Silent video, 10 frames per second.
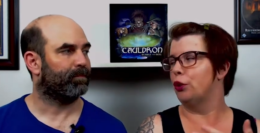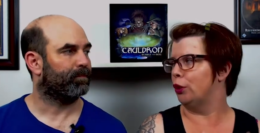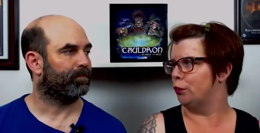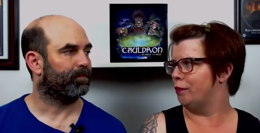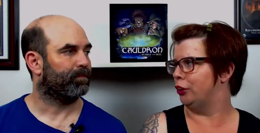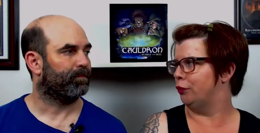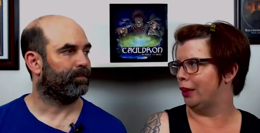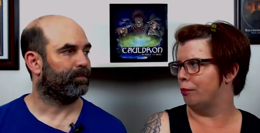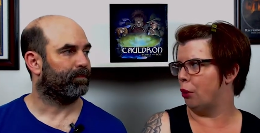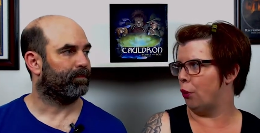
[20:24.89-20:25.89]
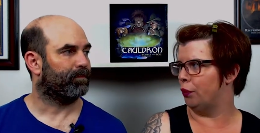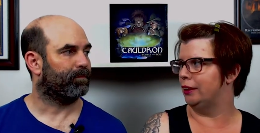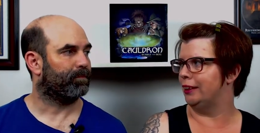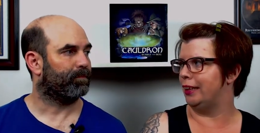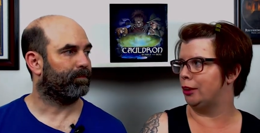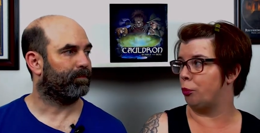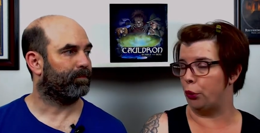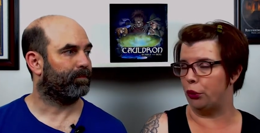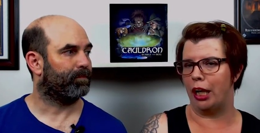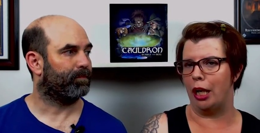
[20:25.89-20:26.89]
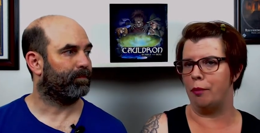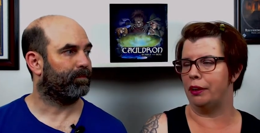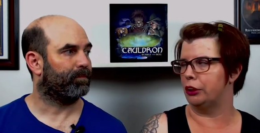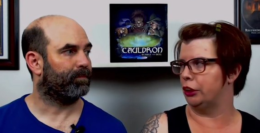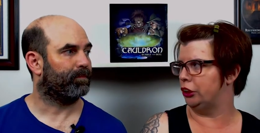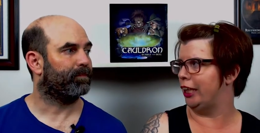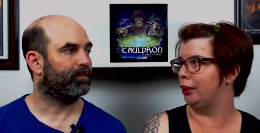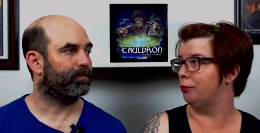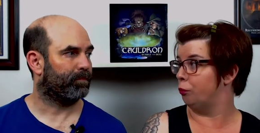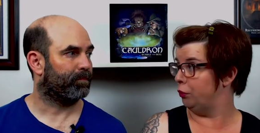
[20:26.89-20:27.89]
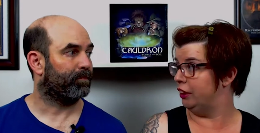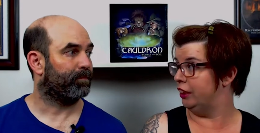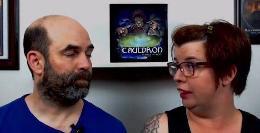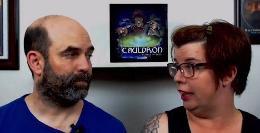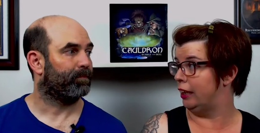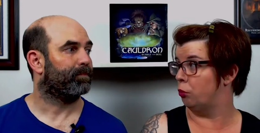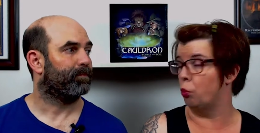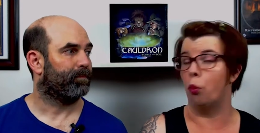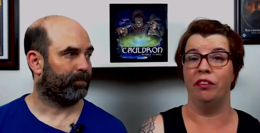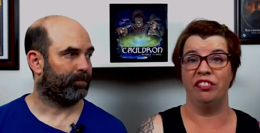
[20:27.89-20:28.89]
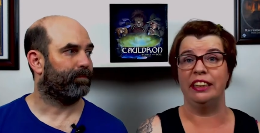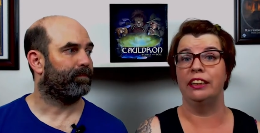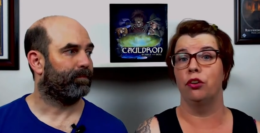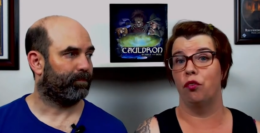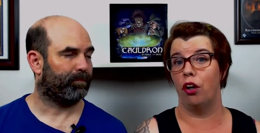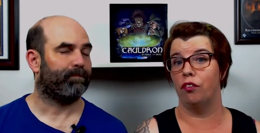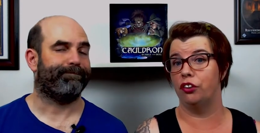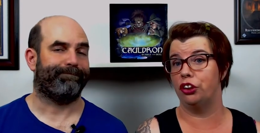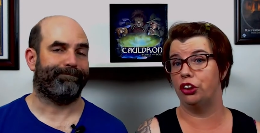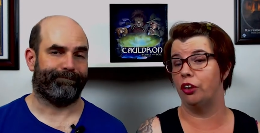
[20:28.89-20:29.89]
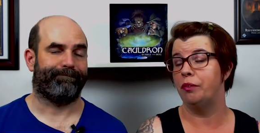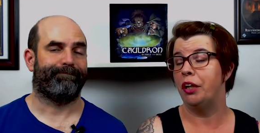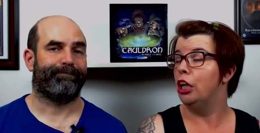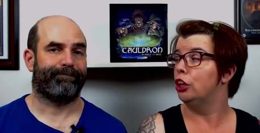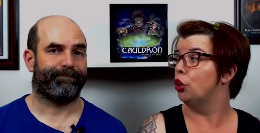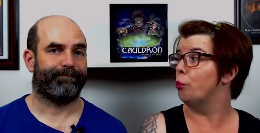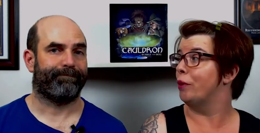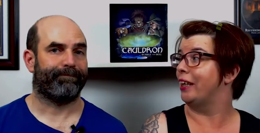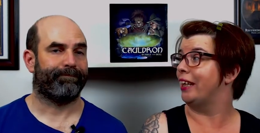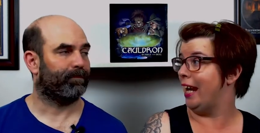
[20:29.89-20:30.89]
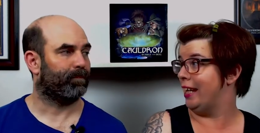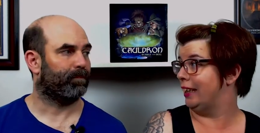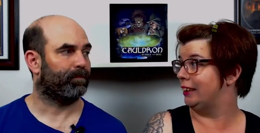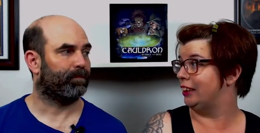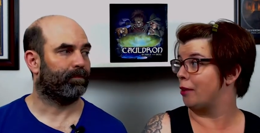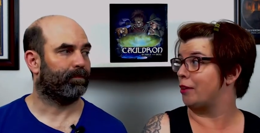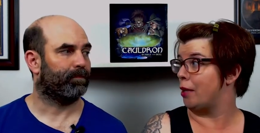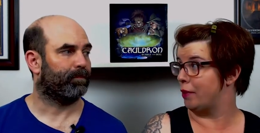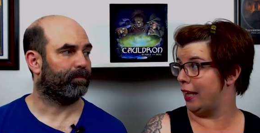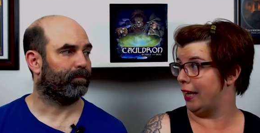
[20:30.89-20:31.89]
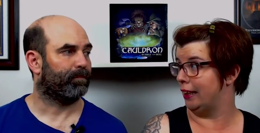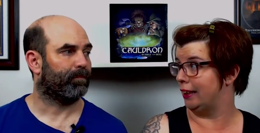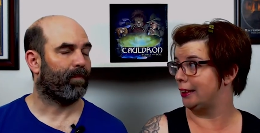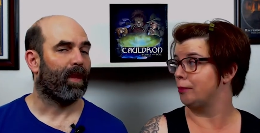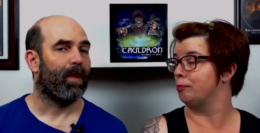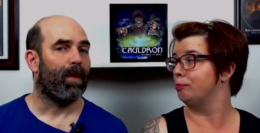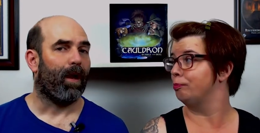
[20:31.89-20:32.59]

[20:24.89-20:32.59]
Speaker 1: So as we mentioned with components, it's a prototype. Things gonna change, but we did like what we've seen so far for mm-hmm. sure. So mechanics, game mechanics.